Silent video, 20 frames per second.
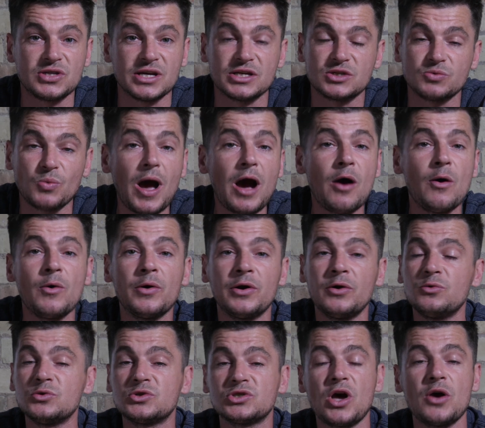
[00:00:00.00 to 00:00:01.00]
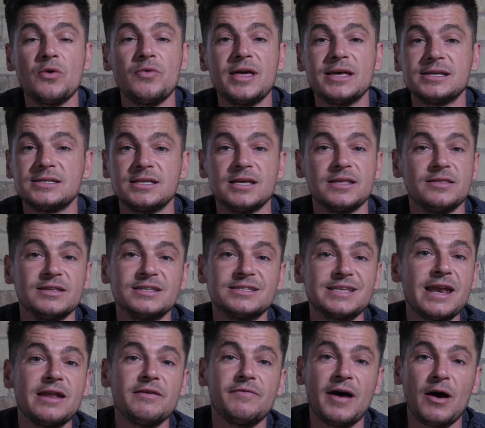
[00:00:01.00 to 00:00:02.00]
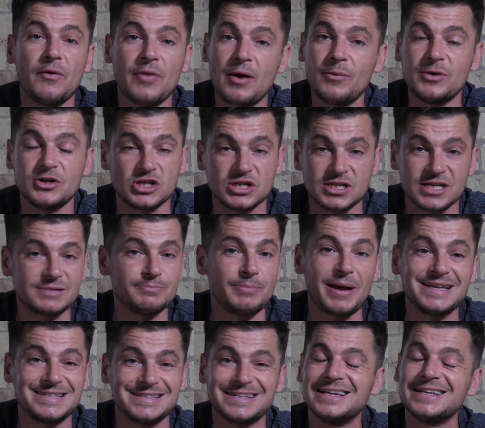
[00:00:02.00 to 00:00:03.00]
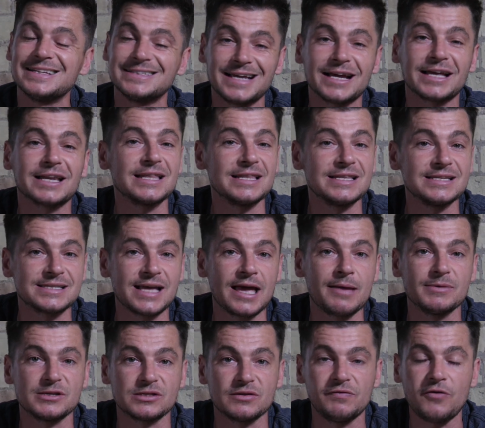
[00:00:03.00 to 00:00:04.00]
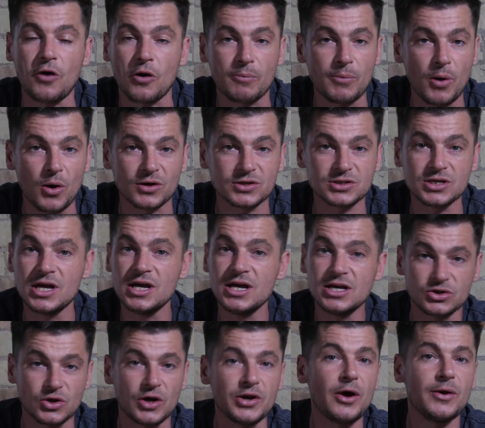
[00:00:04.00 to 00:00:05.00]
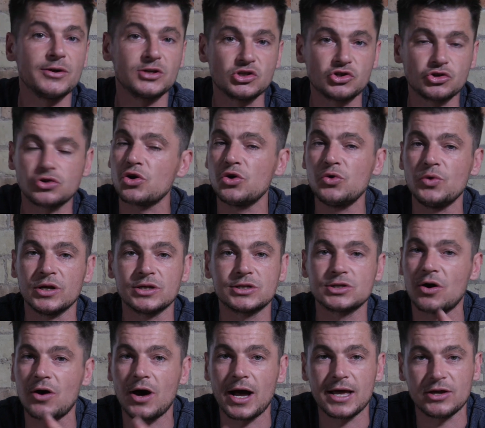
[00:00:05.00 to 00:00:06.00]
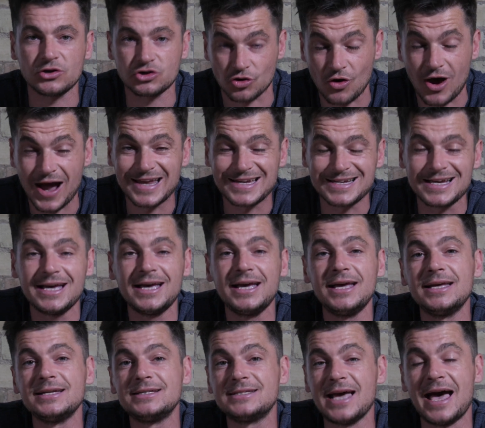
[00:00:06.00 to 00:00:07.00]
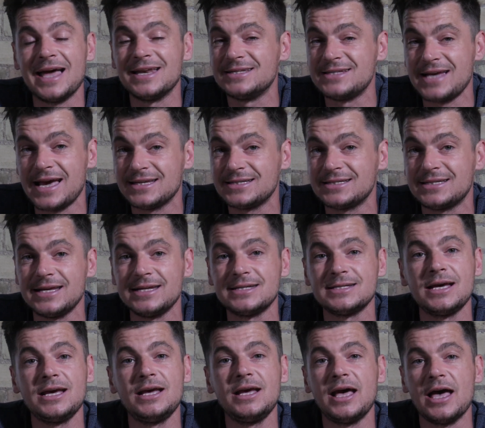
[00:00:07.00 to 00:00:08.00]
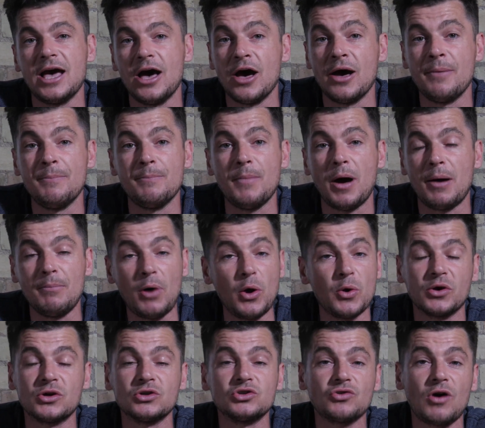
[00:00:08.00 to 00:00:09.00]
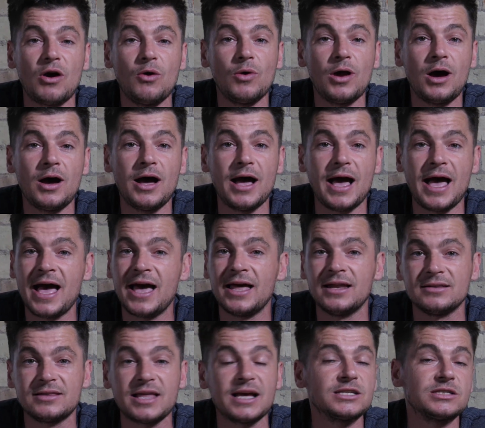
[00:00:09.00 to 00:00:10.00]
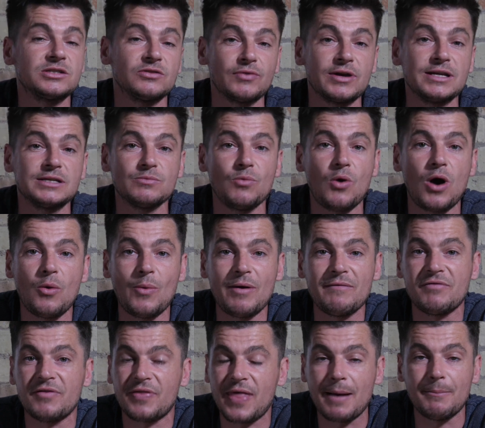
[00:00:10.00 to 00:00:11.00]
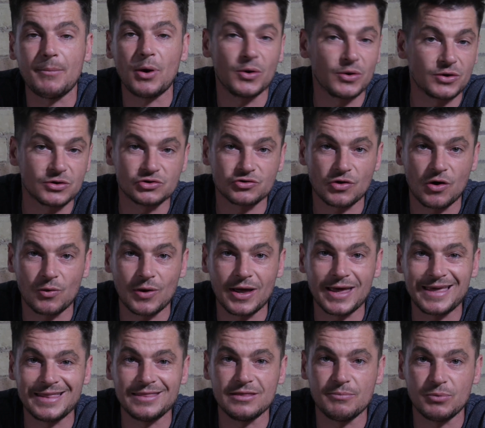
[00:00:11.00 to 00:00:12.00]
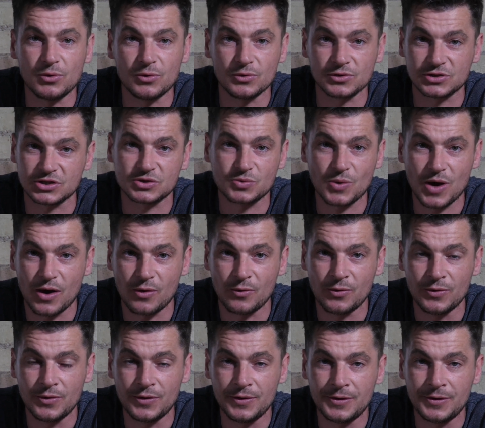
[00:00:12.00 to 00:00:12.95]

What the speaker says: it as well. And also there's the Zenith out there, which is basically exactly the same as the Fockbox. So I know it's a true and tried and tested motor controller, and that's the reason why I went for that motor controller in the boards as well.